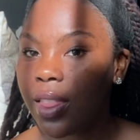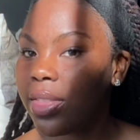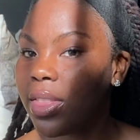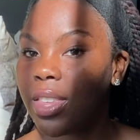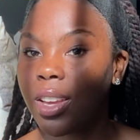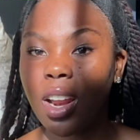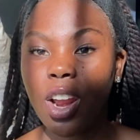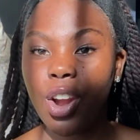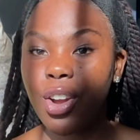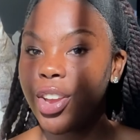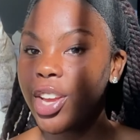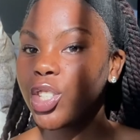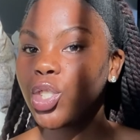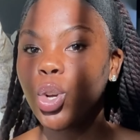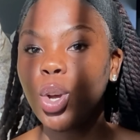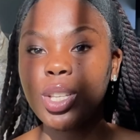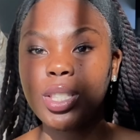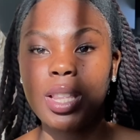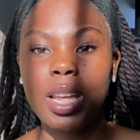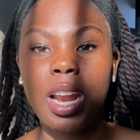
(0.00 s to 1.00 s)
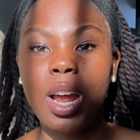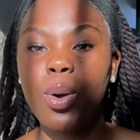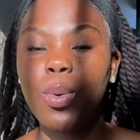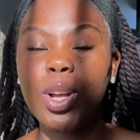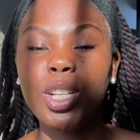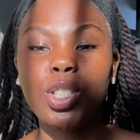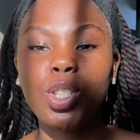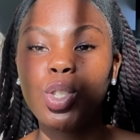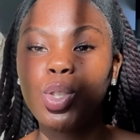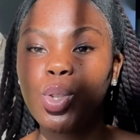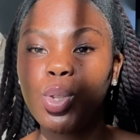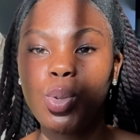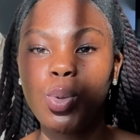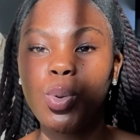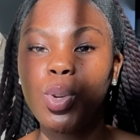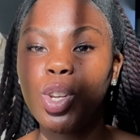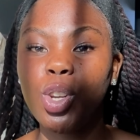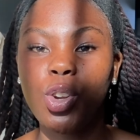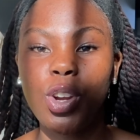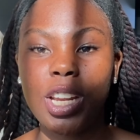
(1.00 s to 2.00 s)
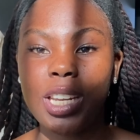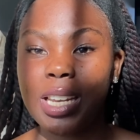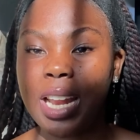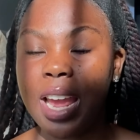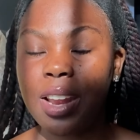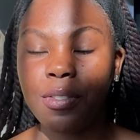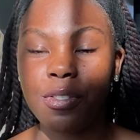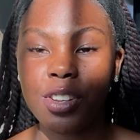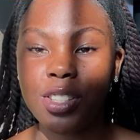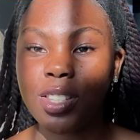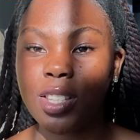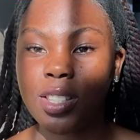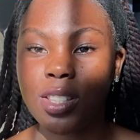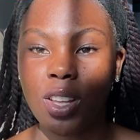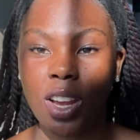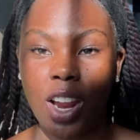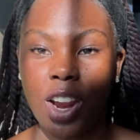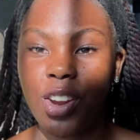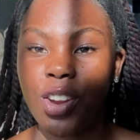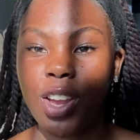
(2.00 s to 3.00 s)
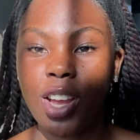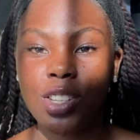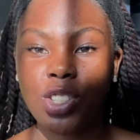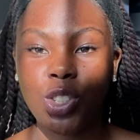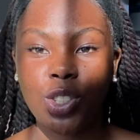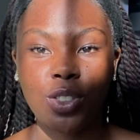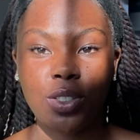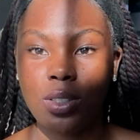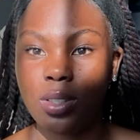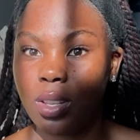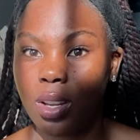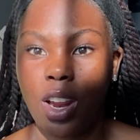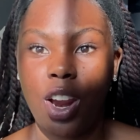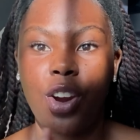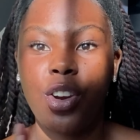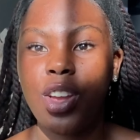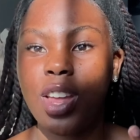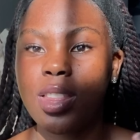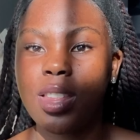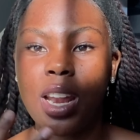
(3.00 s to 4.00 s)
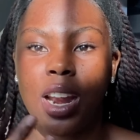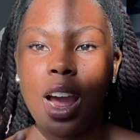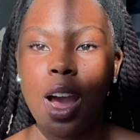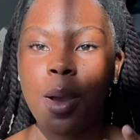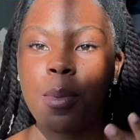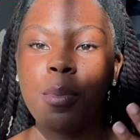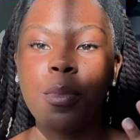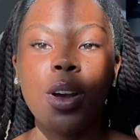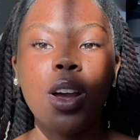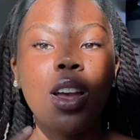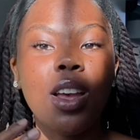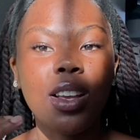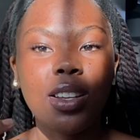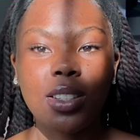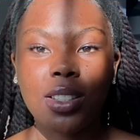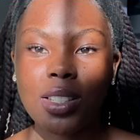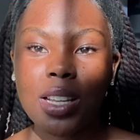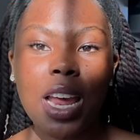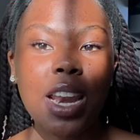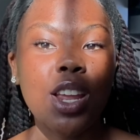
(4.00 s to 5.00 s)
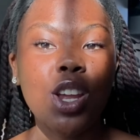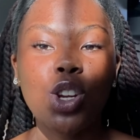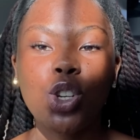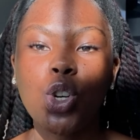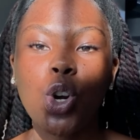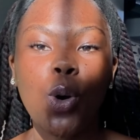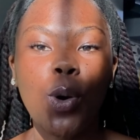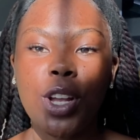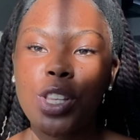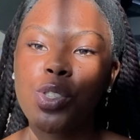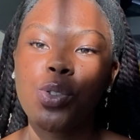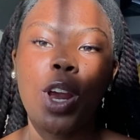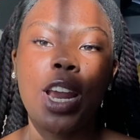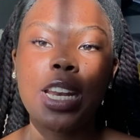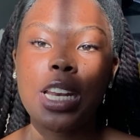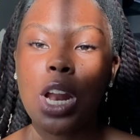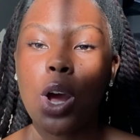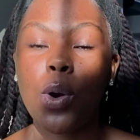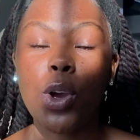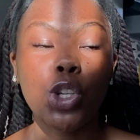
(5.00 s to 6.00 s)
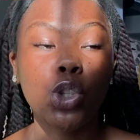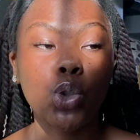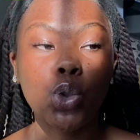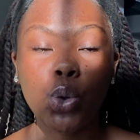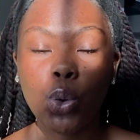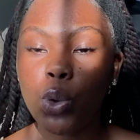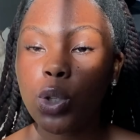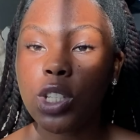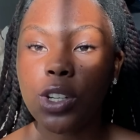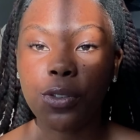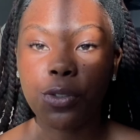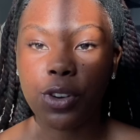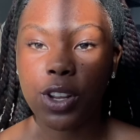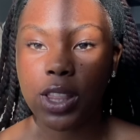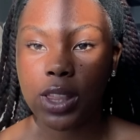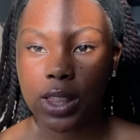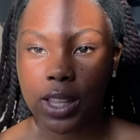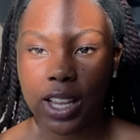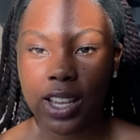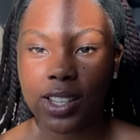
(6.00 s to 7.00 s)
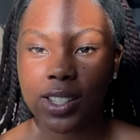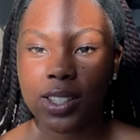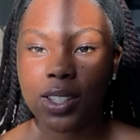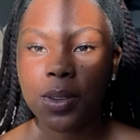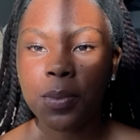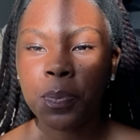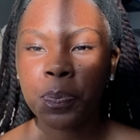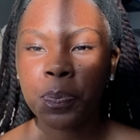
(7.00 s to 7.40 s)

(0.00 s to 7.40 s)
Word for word: The career choice that I wanted to do in grade nine versus the career the career that I'm studying towards right now is two different things.